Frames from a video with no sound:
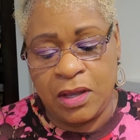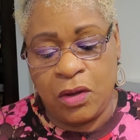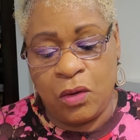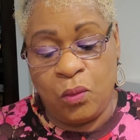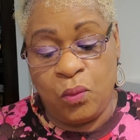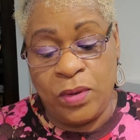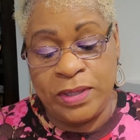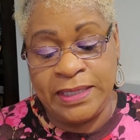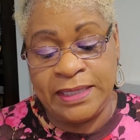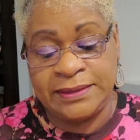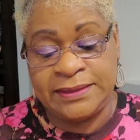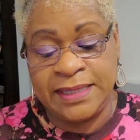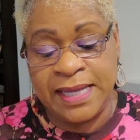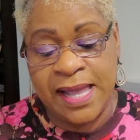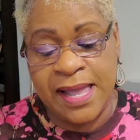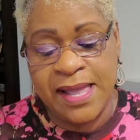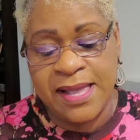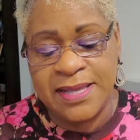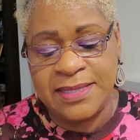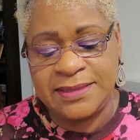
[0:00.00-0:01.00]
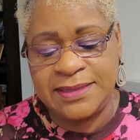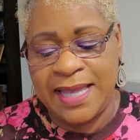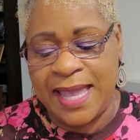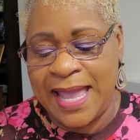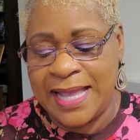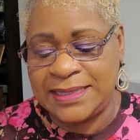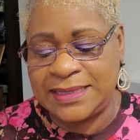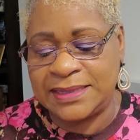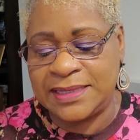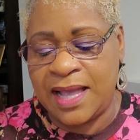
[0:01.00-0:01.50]
When it does,
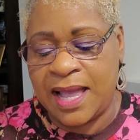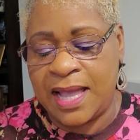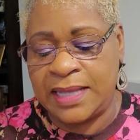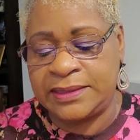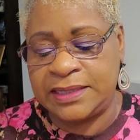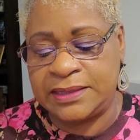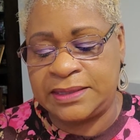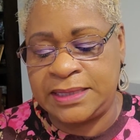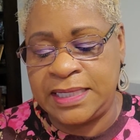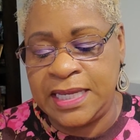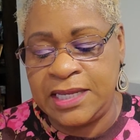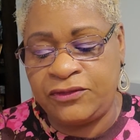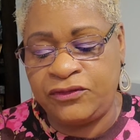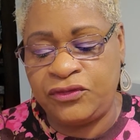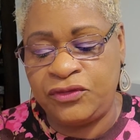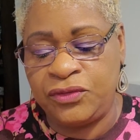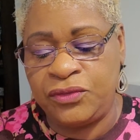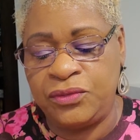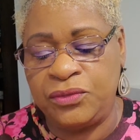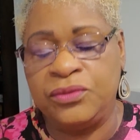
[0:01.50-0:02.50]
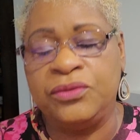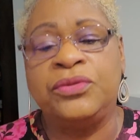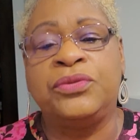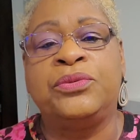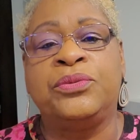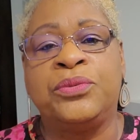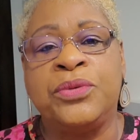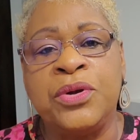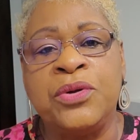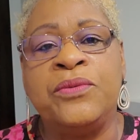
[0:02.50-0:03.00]
ask God to teach you
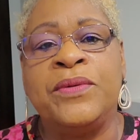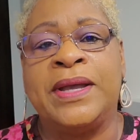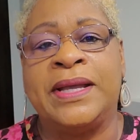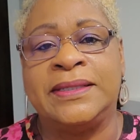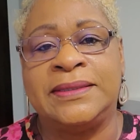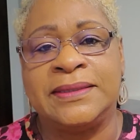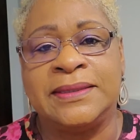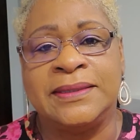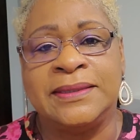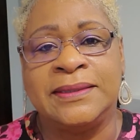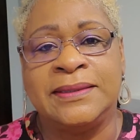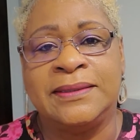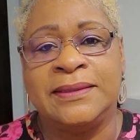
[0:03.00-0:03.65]
through it.